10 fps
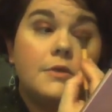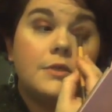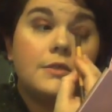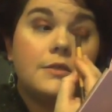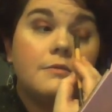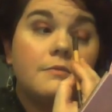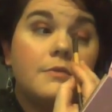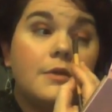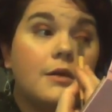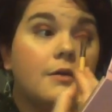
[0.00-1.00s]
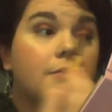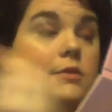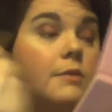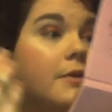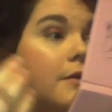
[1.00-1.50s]
Just, you know,
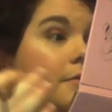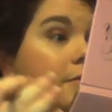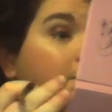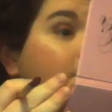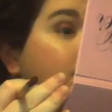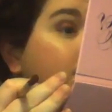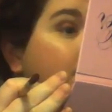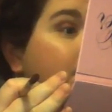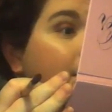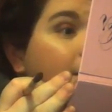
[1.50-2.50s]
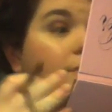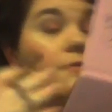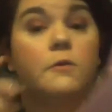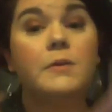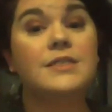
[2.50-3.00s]
some days
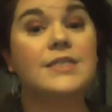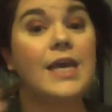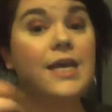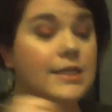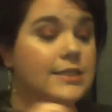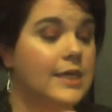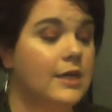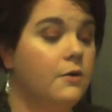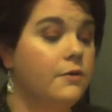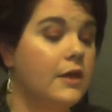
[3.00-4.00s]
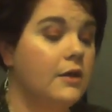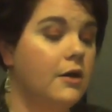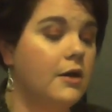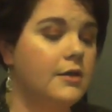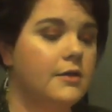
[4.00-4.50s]
for my skin, it's like, oh, thank
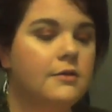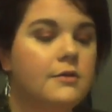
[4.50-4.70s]
God.